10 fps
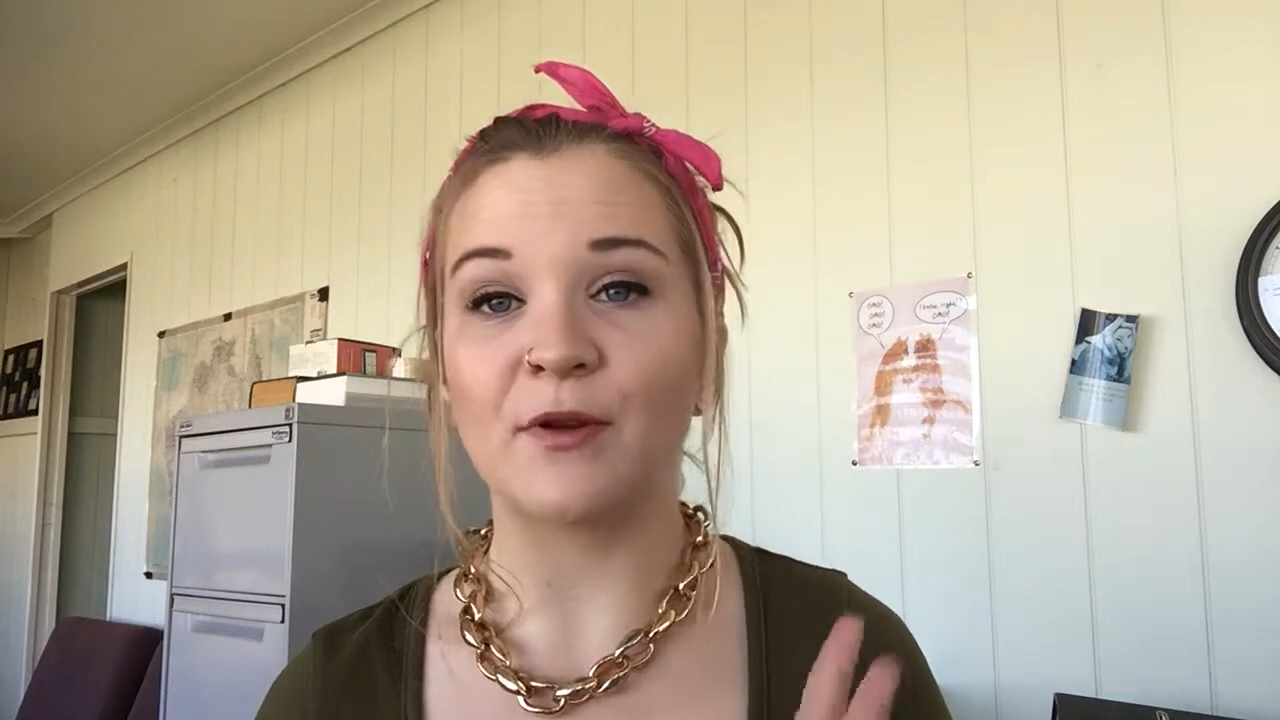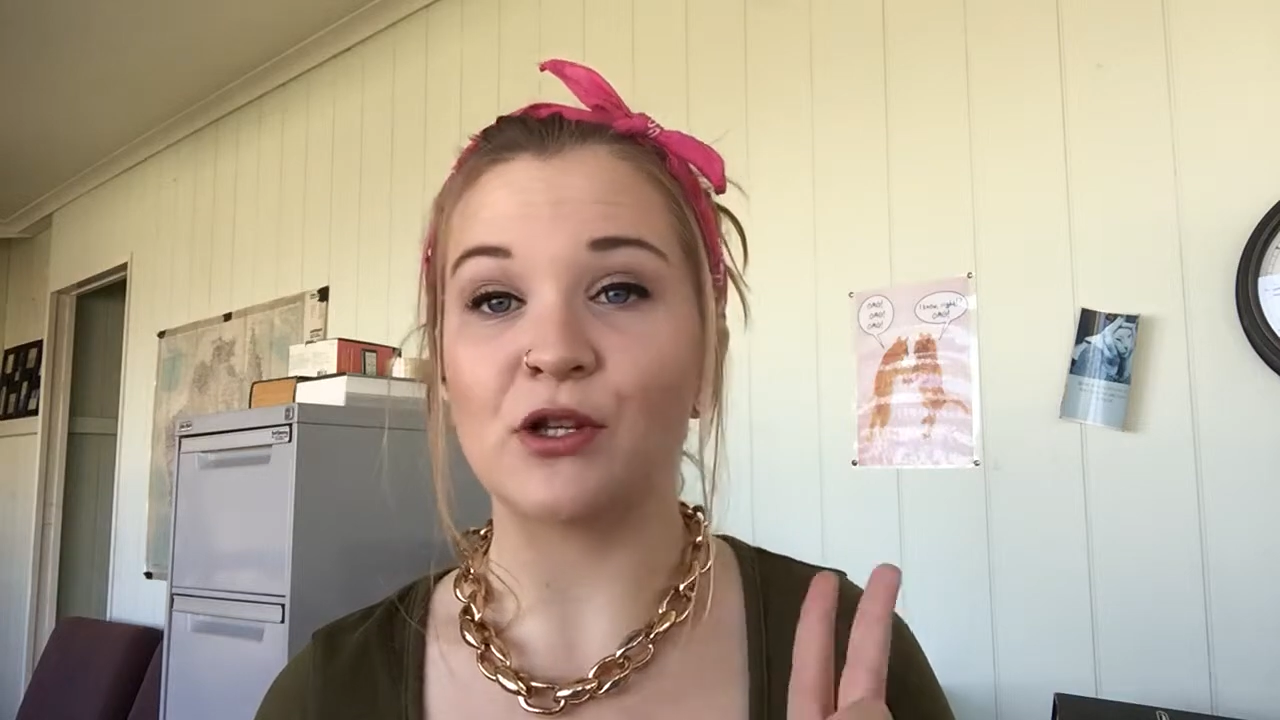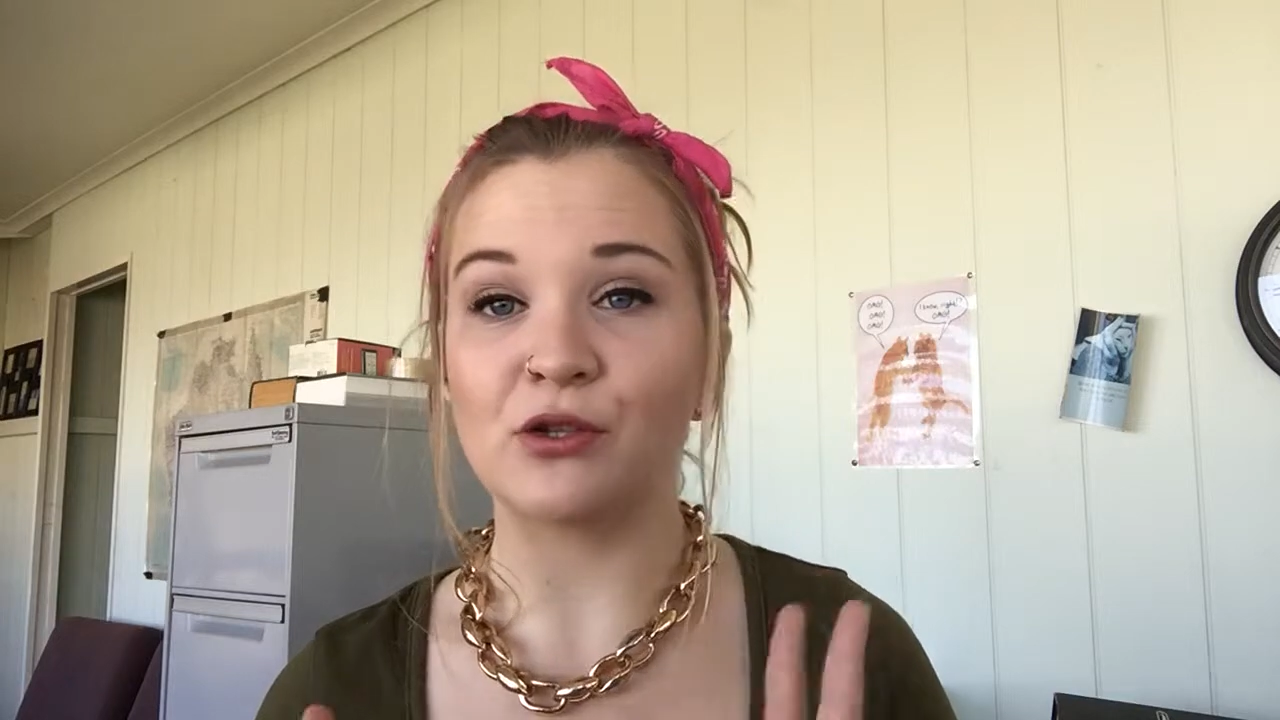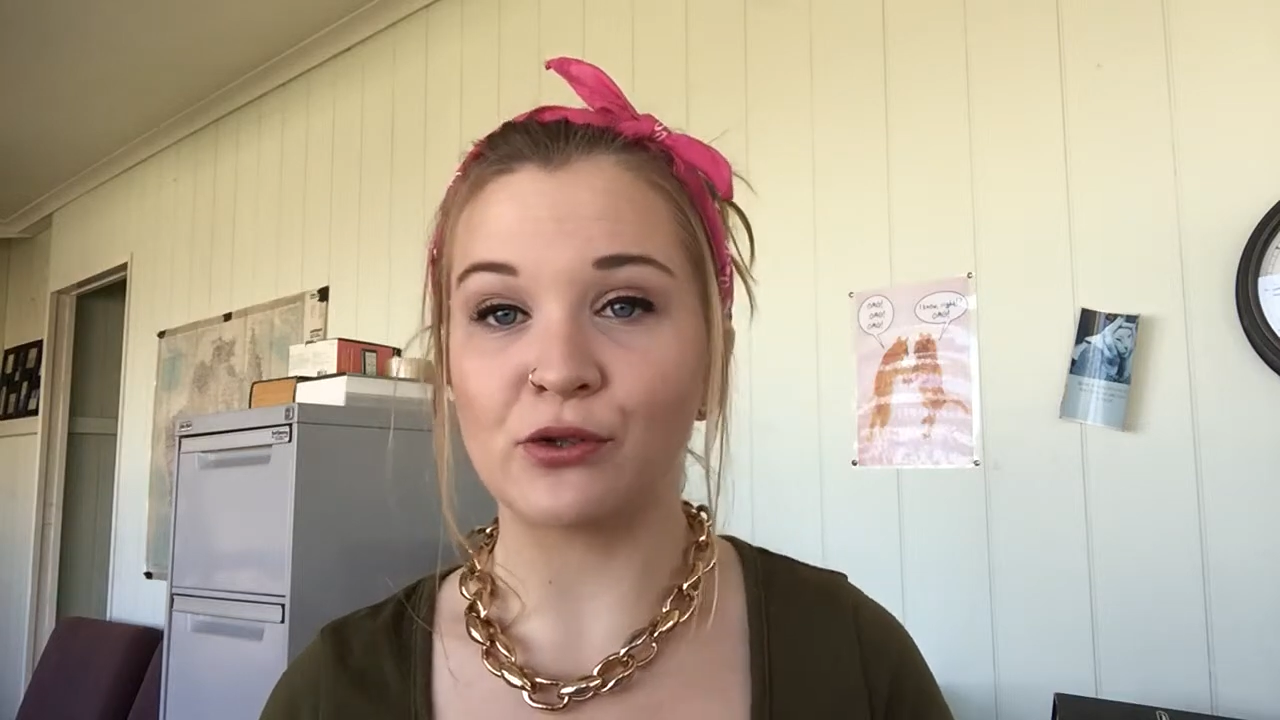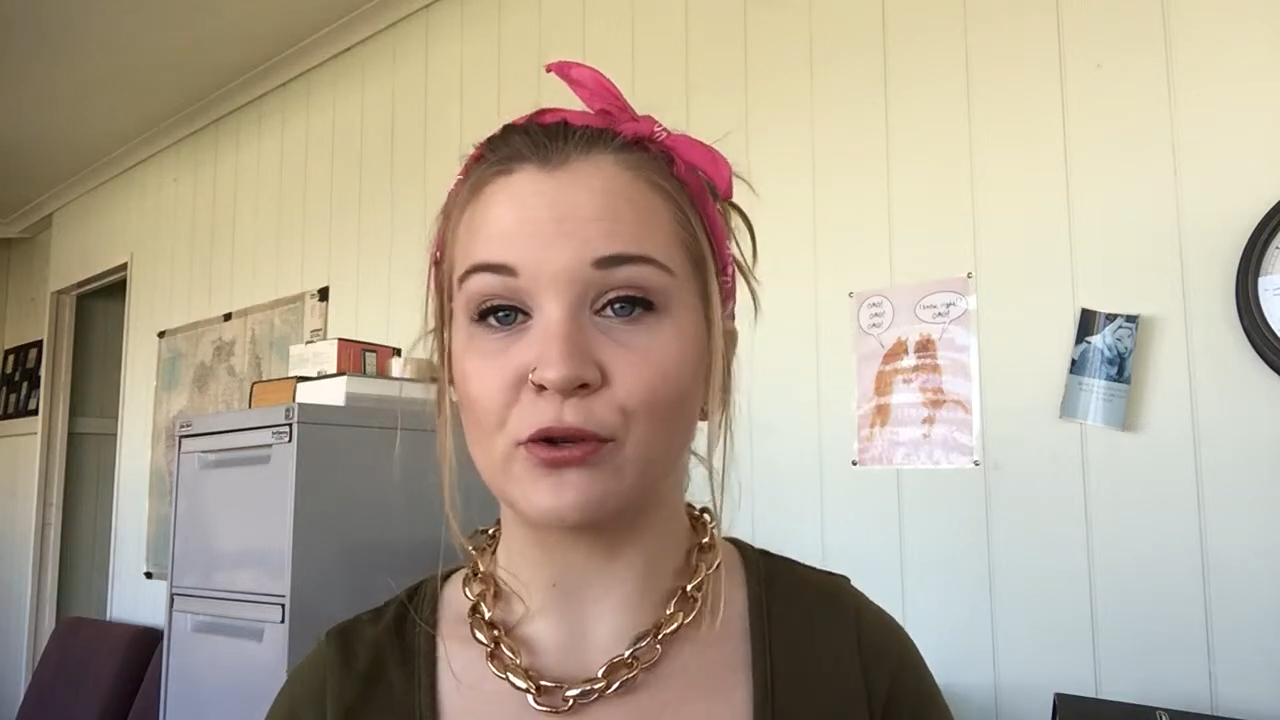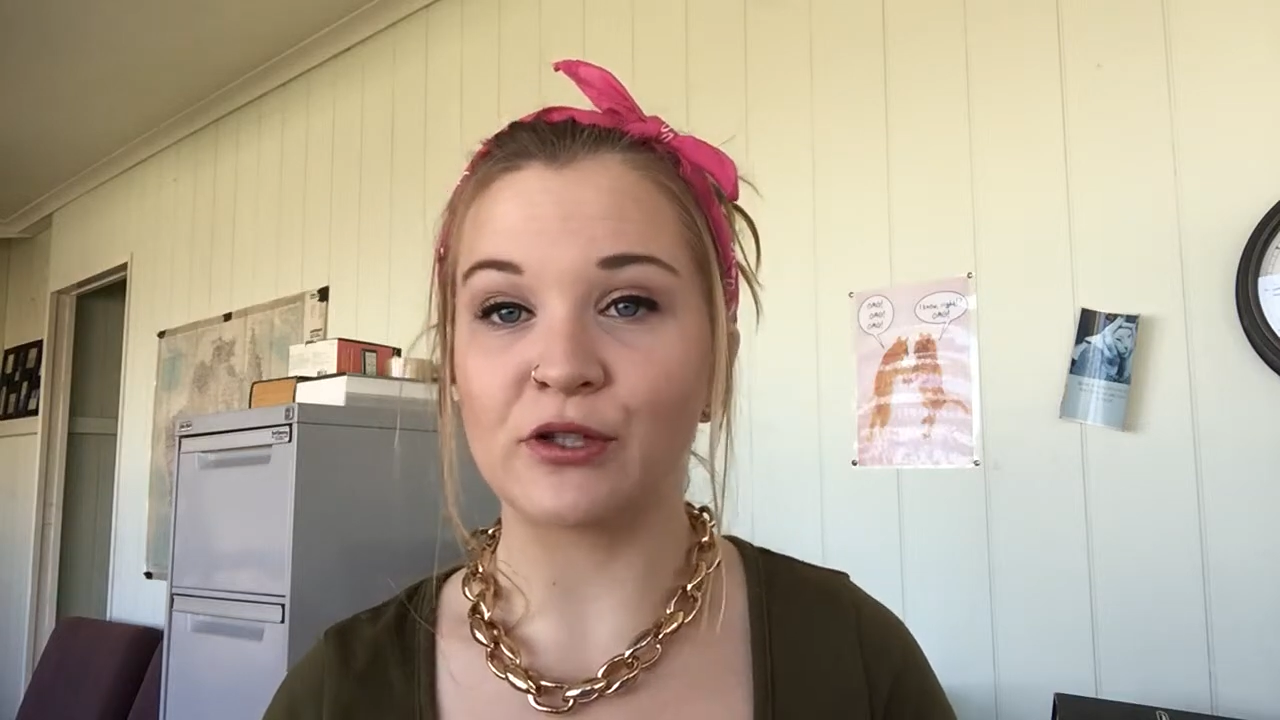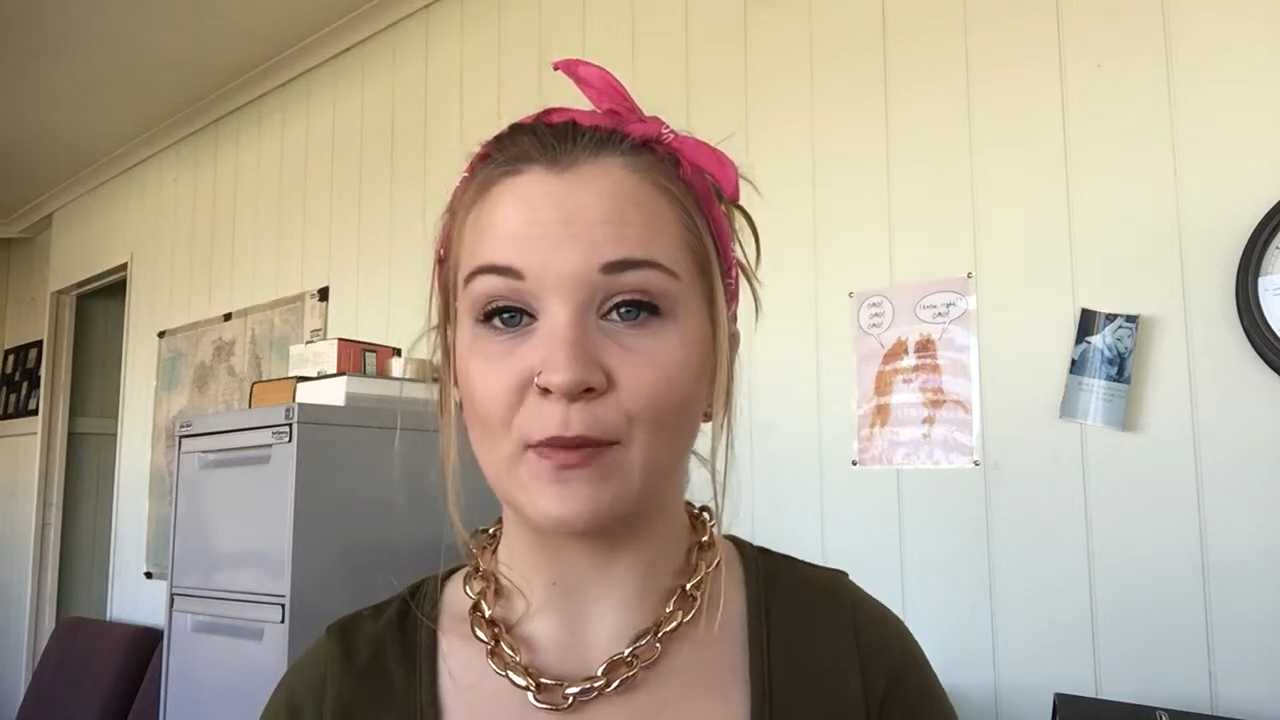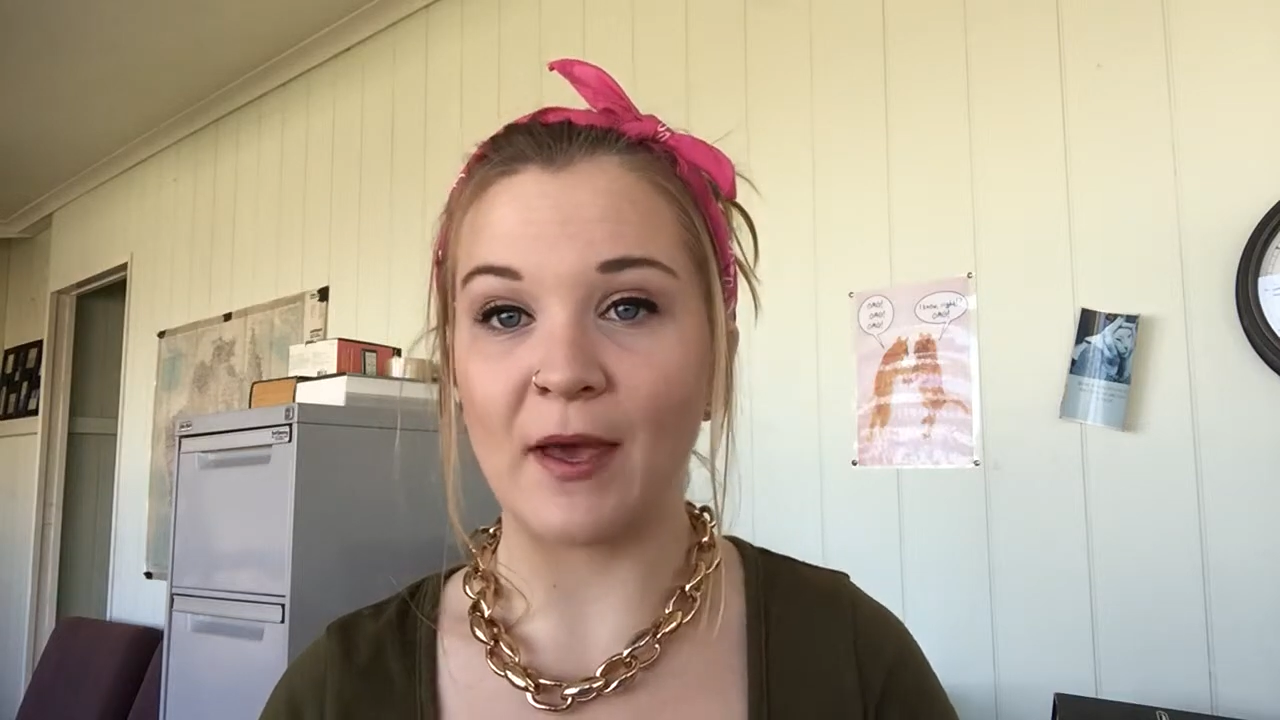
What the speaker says: but you do also